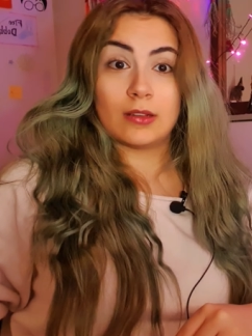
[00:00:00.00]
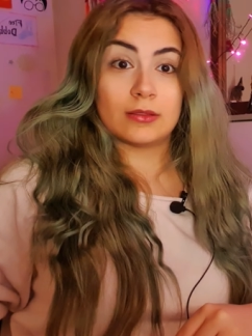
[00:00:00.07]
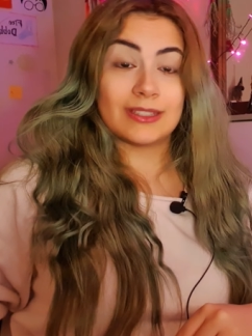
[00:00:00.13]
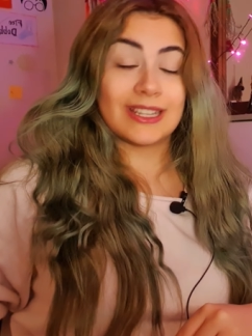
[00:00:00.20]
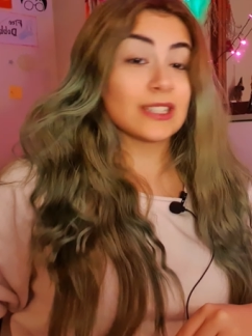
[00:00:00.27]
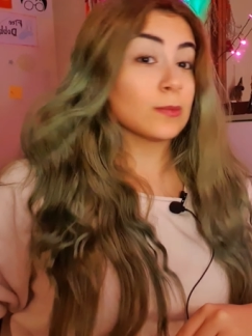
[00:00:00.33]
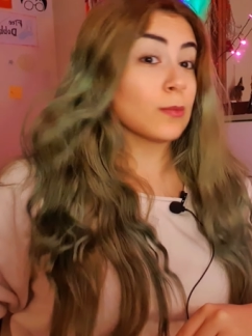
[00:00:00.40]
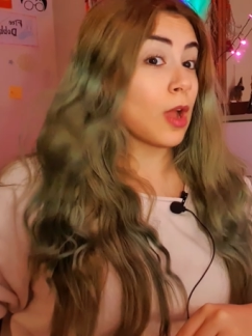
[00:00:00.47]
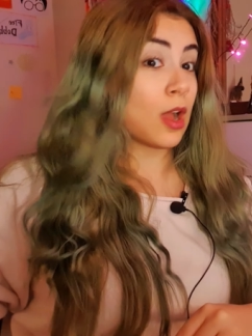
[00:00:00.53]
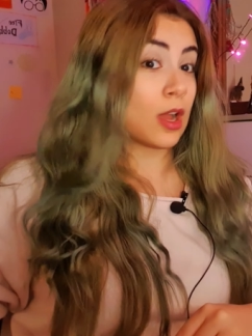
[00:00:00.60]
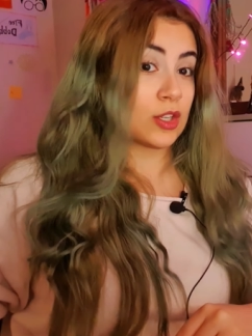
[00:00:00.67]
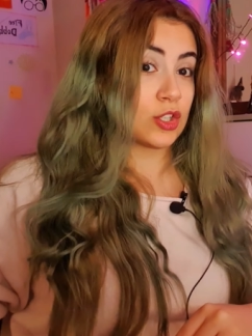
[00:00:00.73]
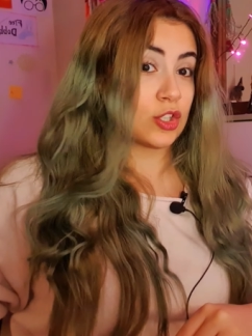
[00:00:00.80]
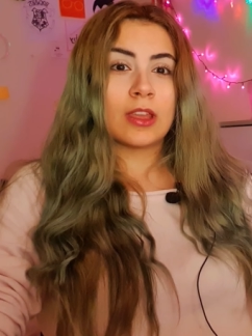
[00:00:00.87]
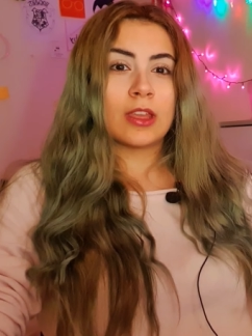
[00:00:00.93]
That's
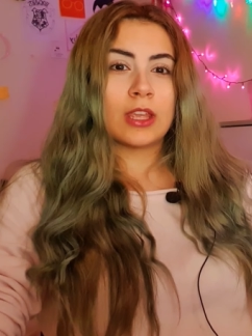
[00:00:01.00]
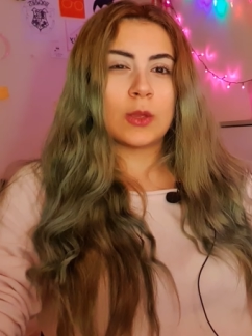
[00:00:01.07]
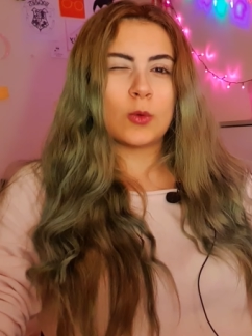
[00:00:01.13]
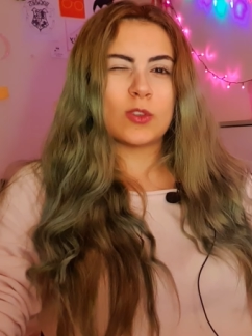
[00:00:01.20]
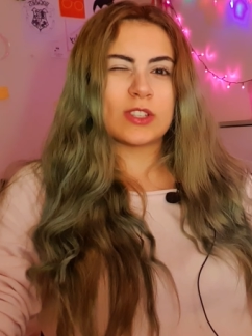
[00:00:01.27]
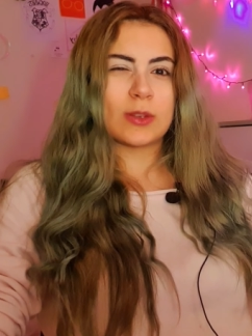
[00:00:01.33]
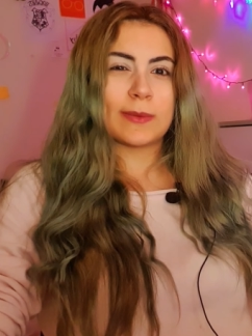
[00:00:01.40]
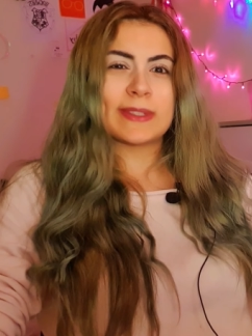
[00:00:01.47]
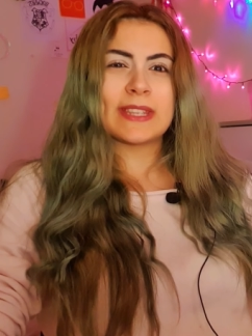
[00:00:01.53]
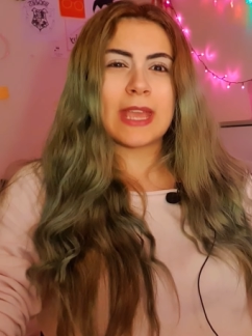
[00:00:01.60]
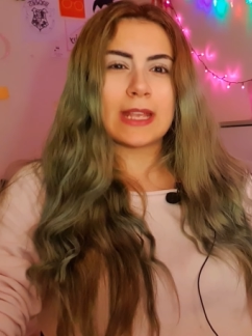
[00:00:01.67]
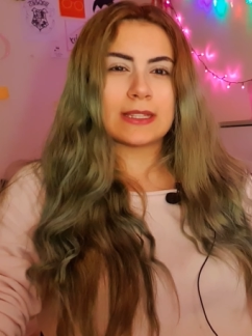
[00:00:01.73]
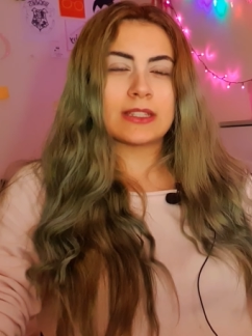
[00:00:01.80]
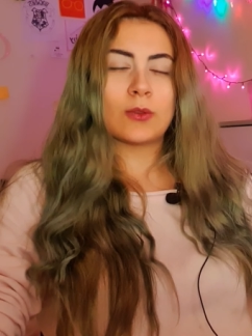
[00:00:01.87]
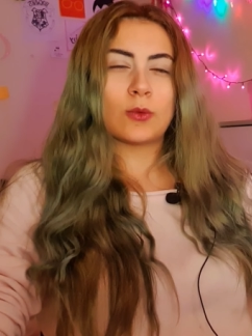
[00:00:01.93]
much. He was
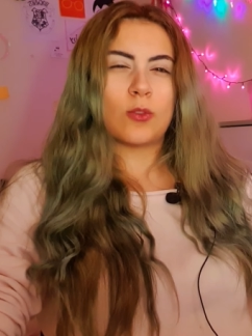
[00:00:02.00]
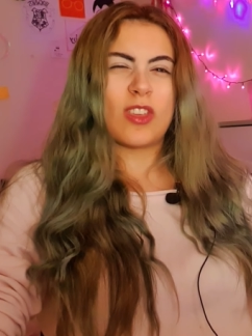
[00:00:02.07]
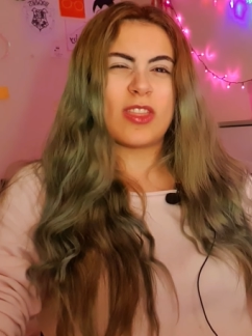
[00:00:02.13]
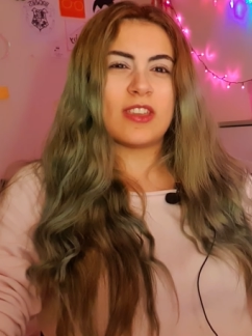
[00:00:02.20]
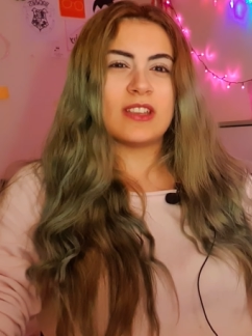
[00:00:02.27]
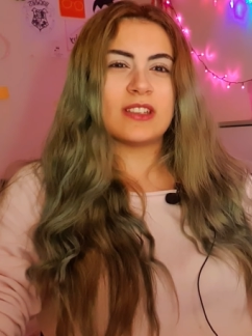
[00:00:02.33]
obsessed with these